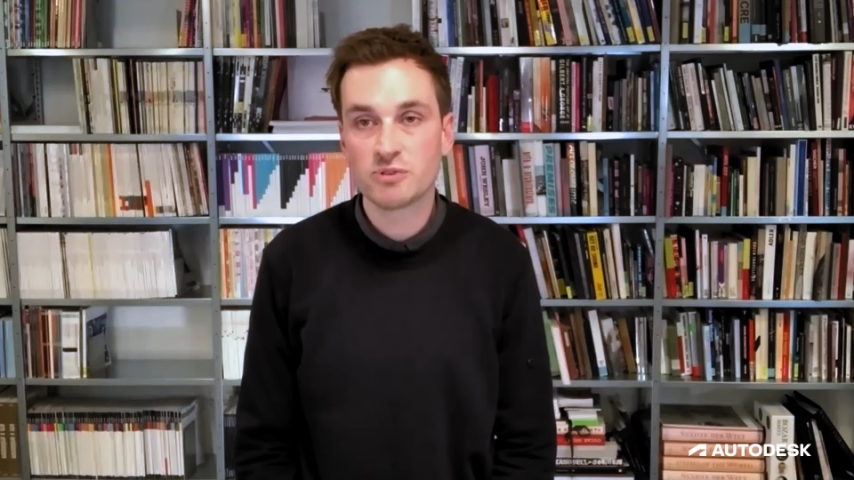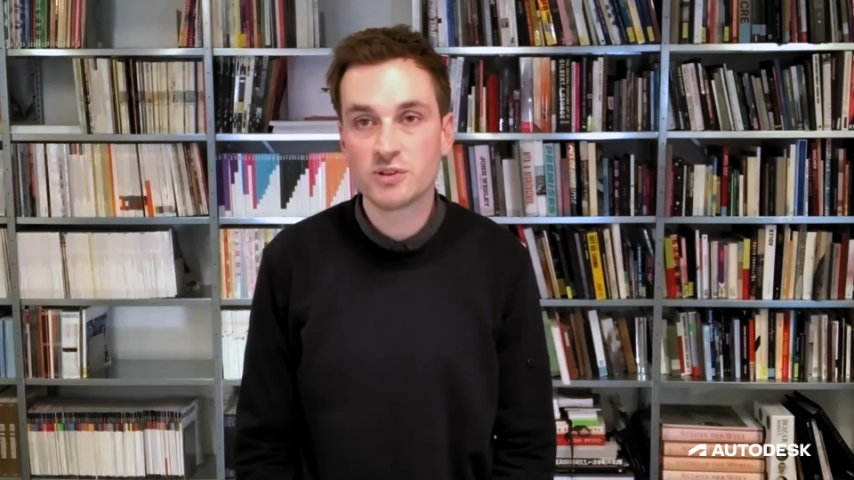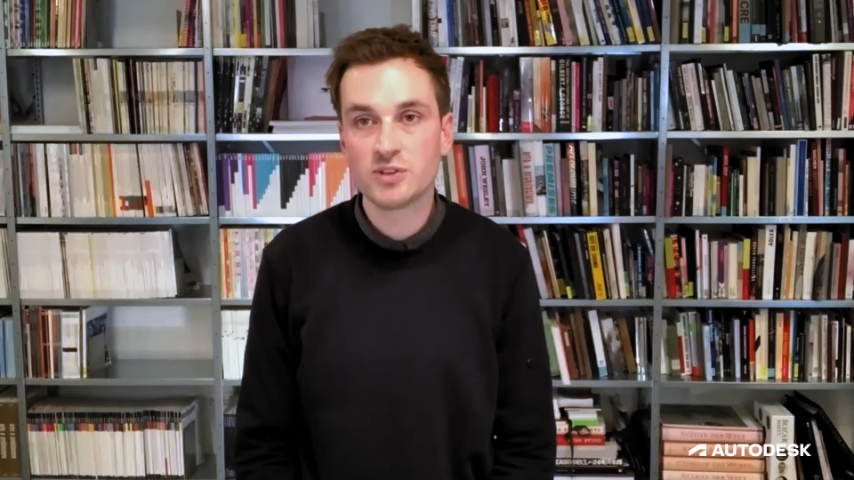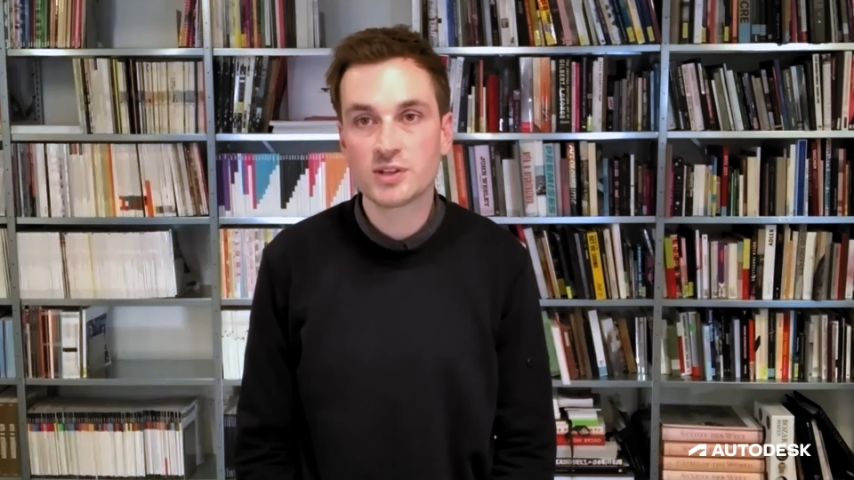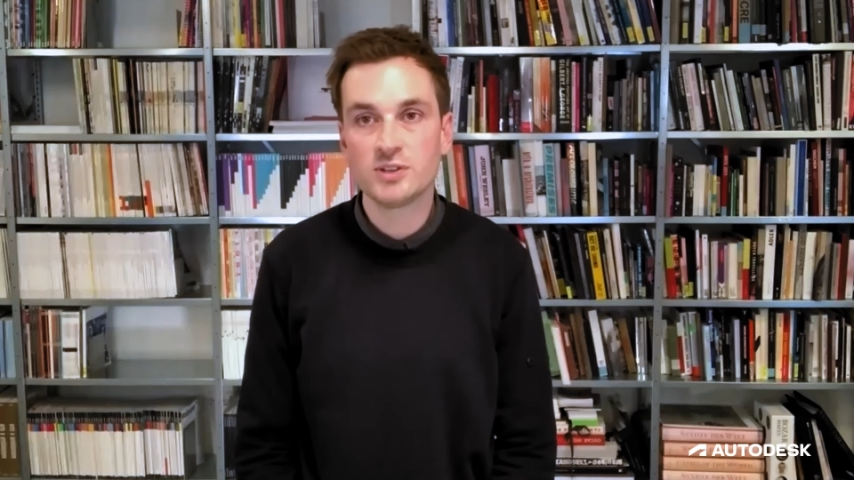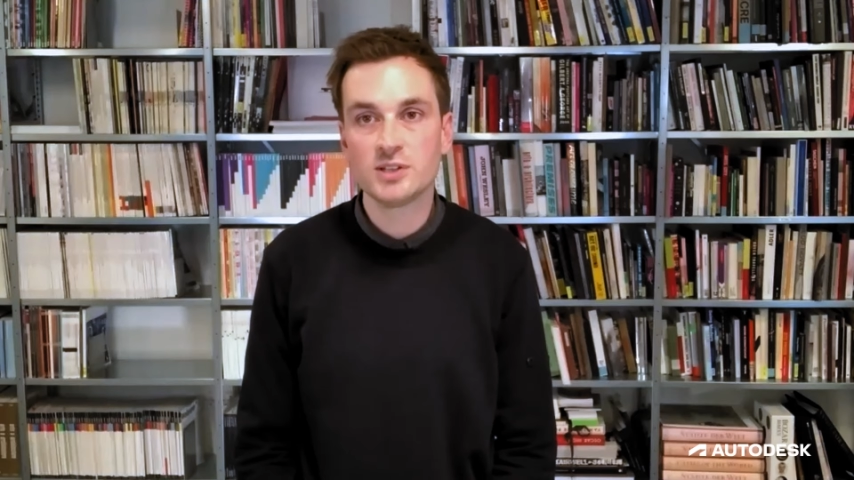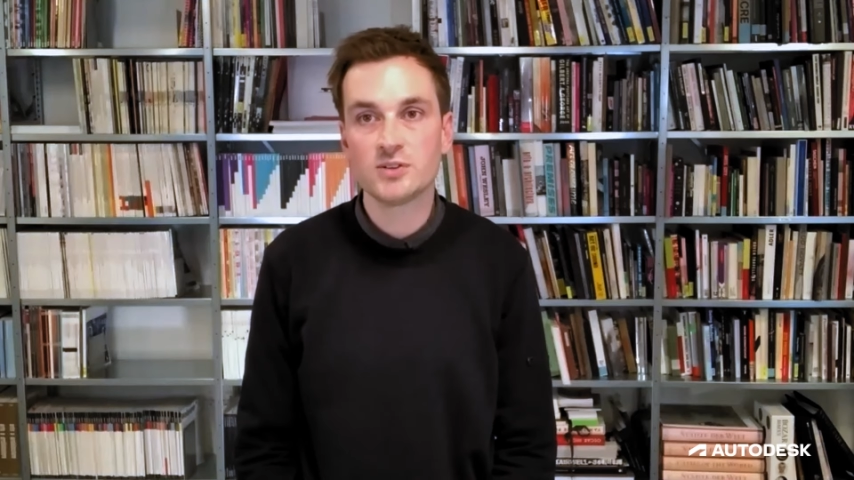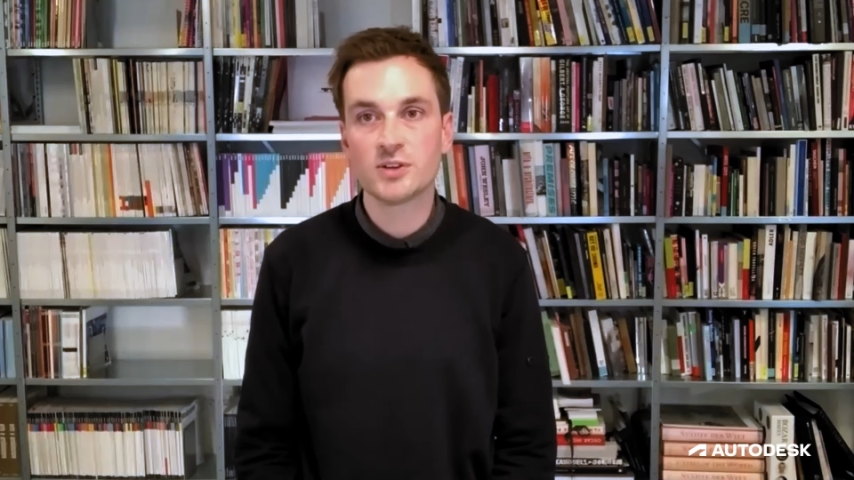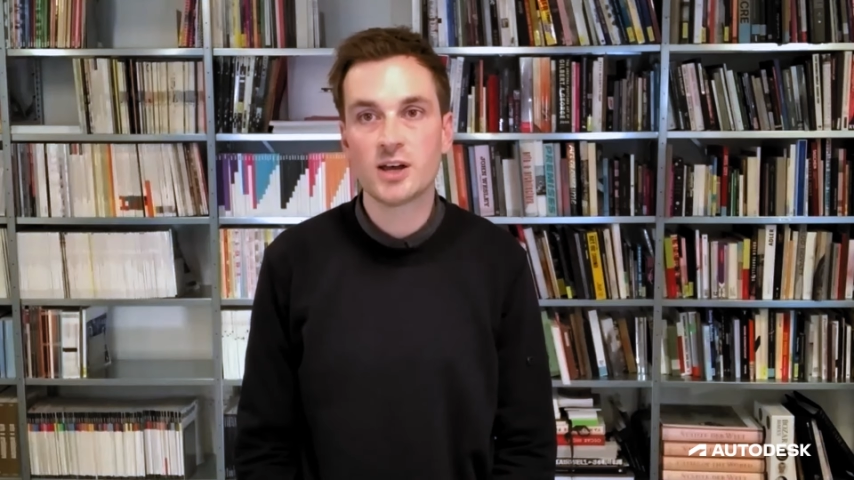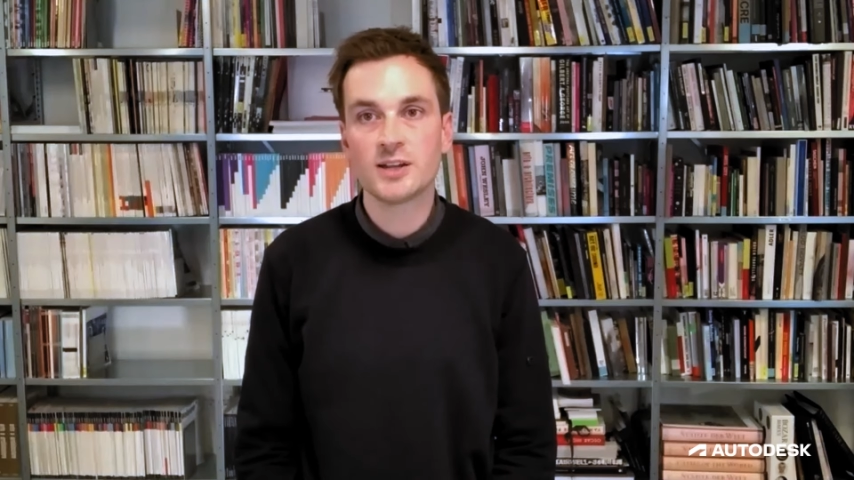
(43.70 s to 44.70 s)
three sixty
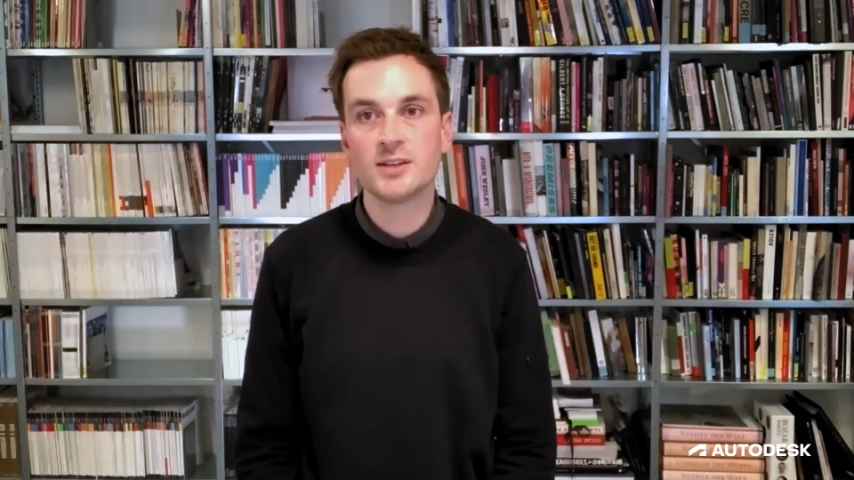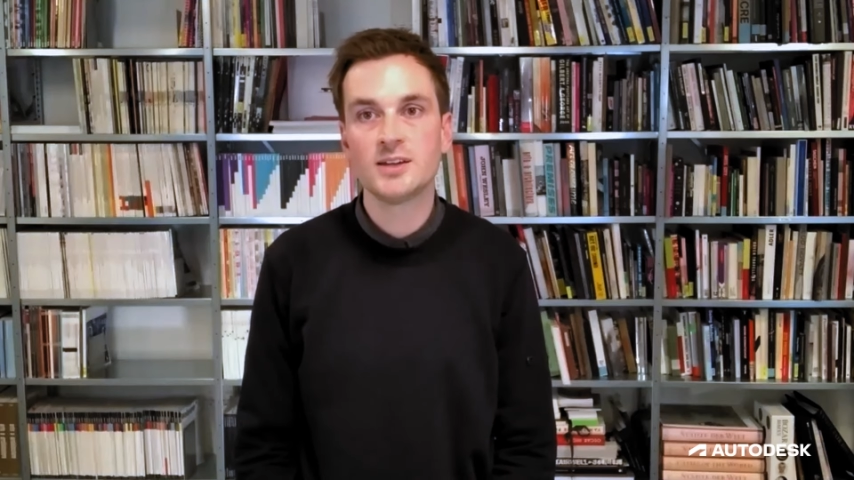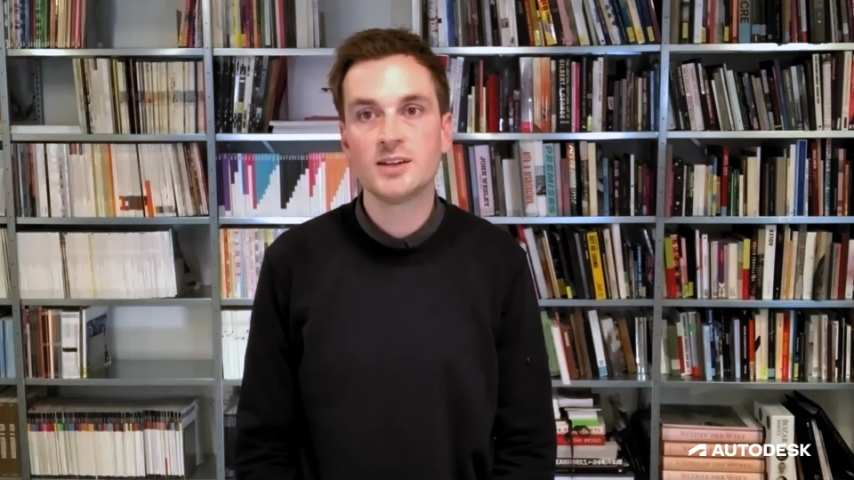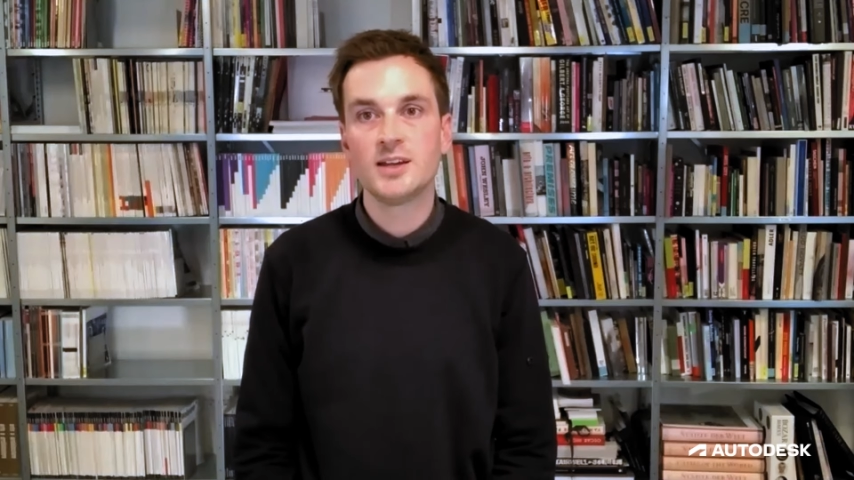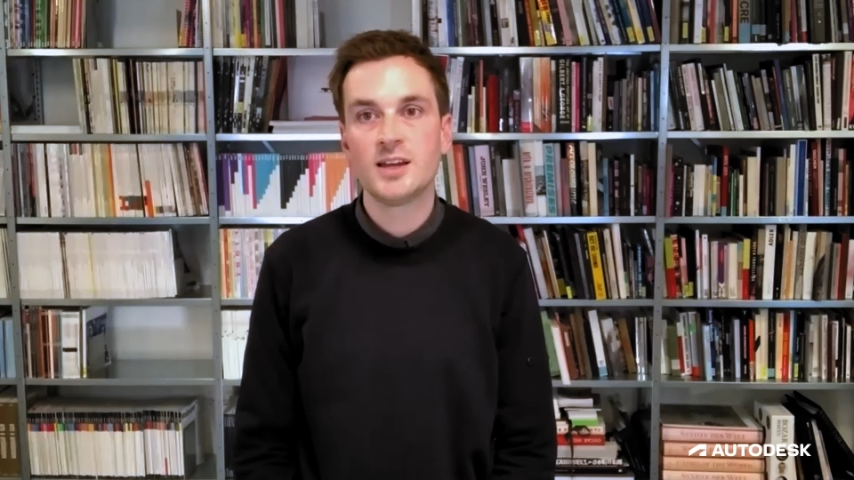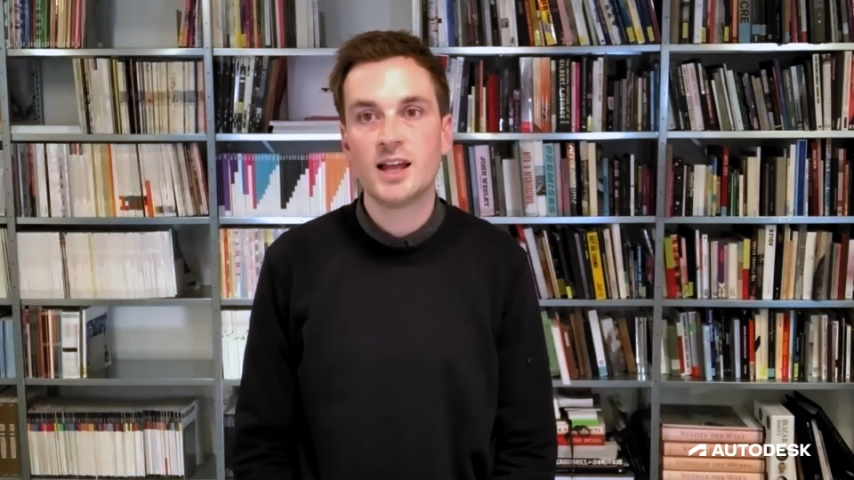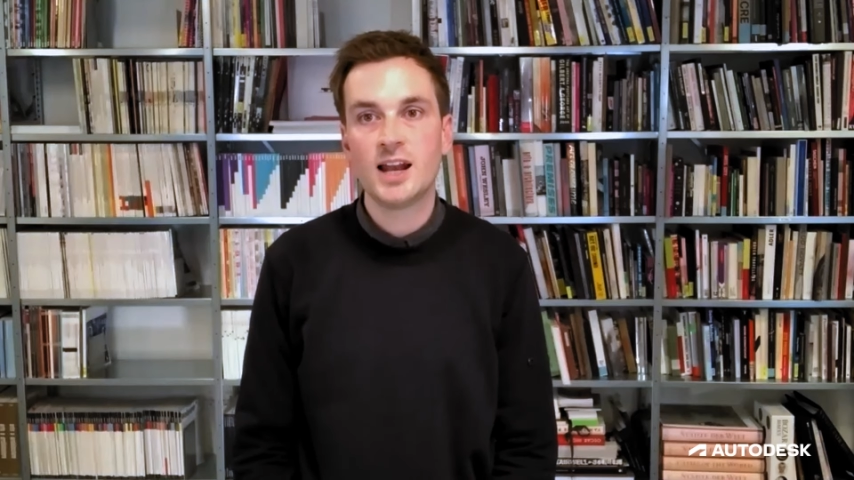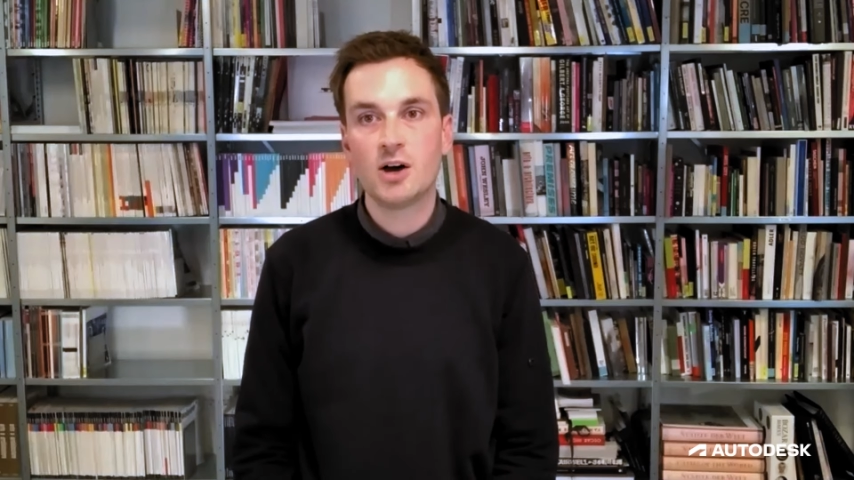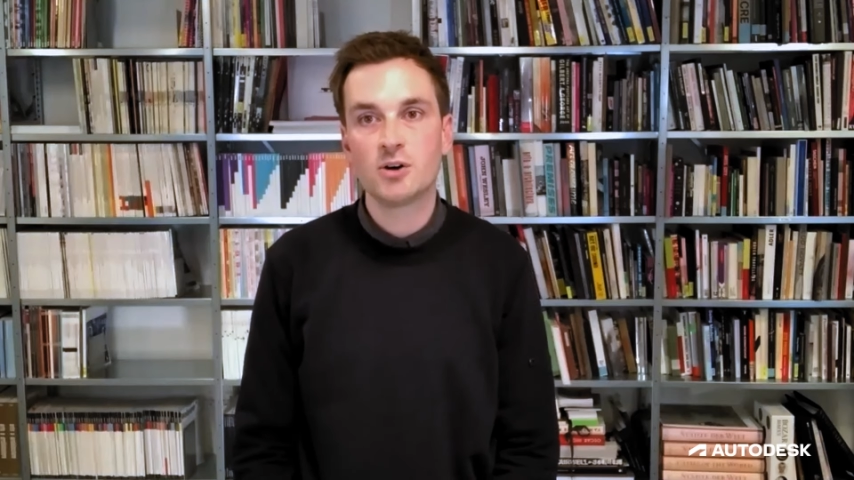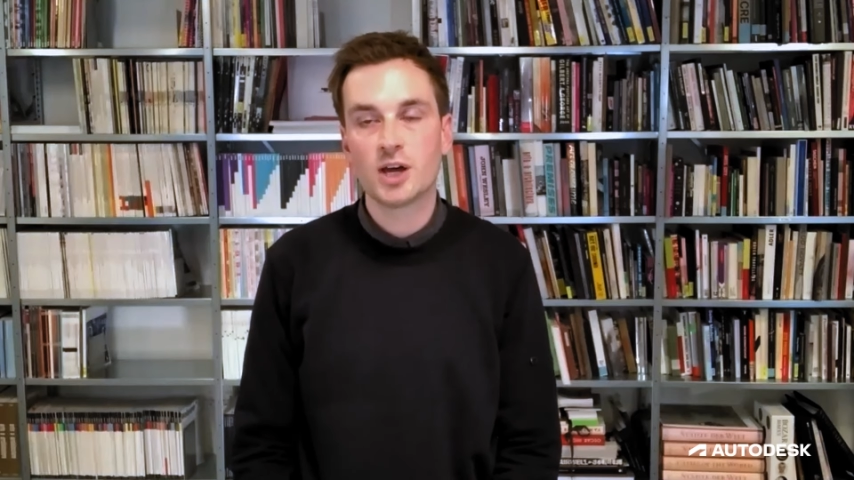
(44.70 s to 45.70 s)
Design
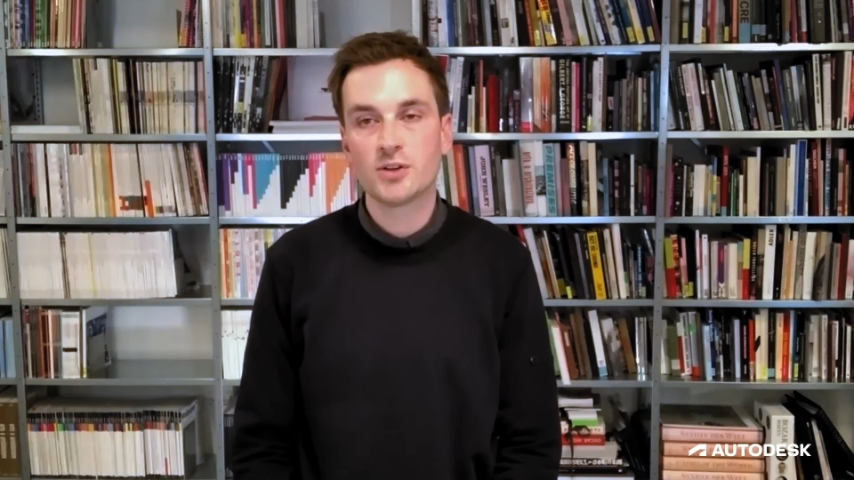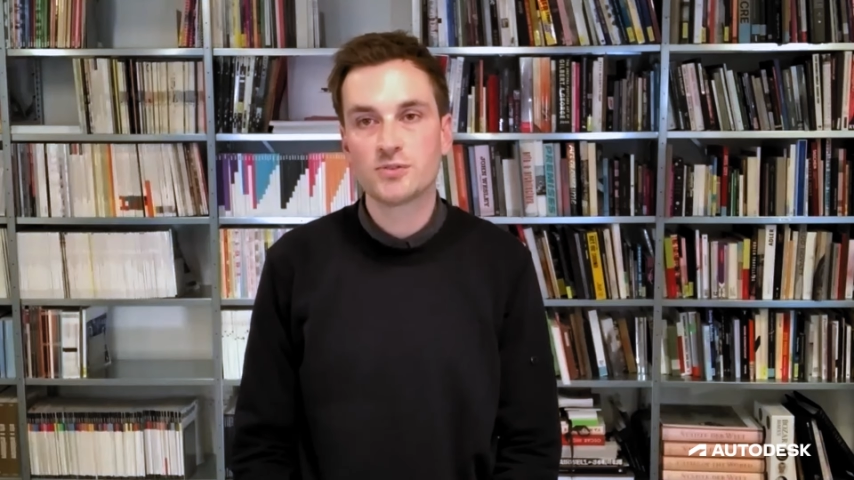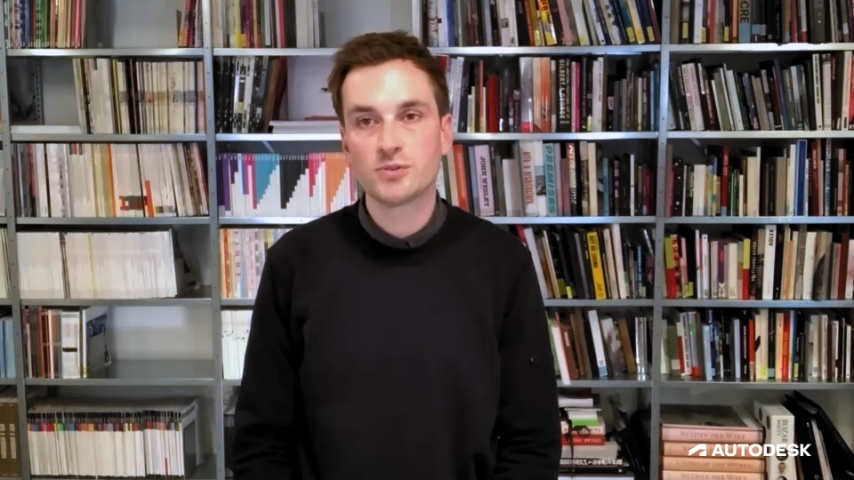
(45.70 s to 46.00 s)
allowed us